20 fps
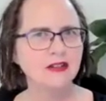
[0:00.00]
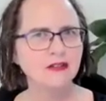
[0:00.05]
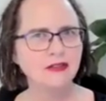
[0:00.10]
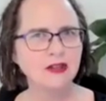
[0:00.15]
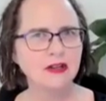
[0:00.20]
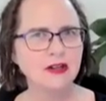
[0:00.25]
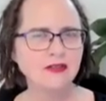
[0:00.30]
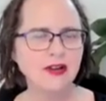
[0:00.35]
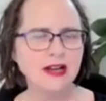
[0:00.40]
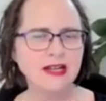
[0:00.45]

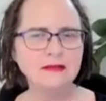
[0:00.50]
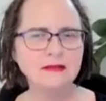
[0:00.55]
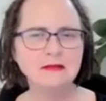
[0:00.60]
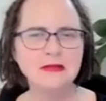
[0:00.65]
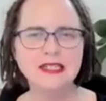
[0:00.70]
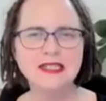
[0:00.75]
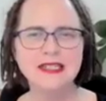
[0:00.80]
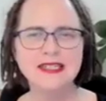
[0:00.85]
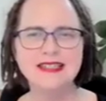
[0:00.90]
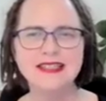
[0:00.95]
full of random
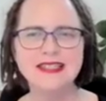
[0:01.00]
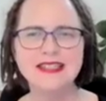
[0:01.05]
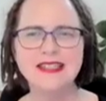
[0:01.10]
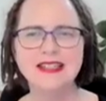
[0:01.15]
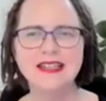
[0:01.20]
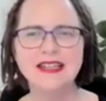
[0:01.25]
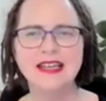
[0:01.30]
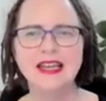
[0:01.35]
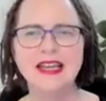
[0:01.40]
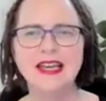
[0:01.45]
letters.
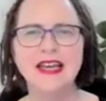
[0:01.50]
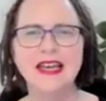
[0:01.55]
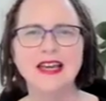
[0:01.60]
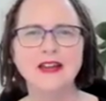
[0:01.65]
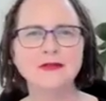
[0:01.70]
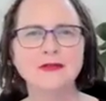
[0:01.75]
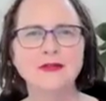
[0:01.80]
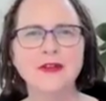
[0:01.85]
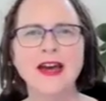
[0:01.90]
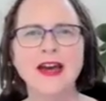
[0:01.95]

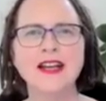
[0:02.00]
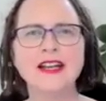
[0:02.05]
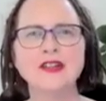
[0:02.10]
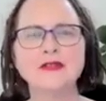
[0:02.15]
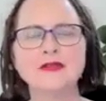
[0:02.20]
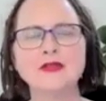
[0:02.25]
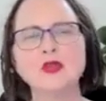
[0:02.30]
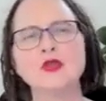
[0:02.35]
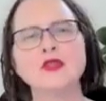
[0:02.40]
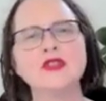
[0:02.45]
And finally,
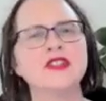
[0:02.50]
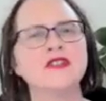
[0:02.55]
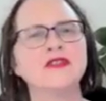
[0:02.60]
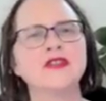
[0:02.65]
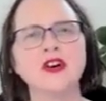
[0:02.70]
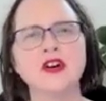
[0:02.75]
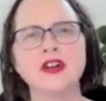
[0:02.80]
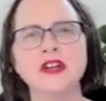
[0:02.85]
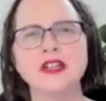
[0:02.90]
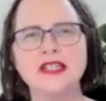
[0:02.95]
of course, you've
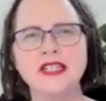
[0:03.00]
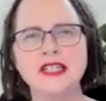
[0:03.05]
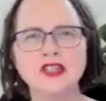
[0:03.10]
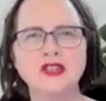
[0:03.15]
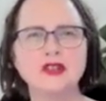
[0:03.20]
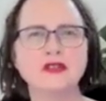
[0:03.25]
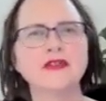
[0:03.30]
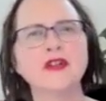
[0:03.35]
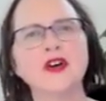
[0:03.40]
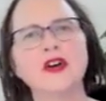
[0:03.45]
got to teach
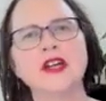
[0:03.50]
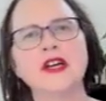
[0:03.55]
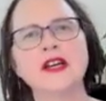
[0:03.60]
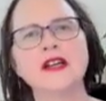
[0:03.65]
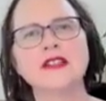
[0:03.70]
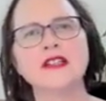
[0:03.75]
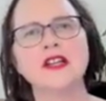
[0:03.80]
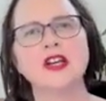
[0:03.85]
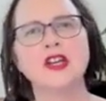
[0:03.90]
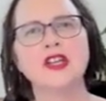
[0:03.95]
your
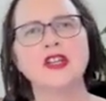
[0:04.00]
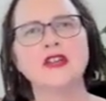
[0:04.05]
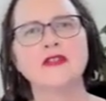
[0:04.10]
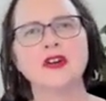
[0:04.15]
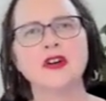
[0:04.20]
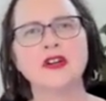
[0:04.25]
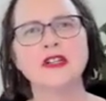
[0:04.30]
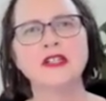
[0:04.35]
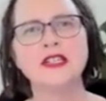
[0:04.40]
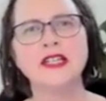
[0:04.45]
phonics. You've got to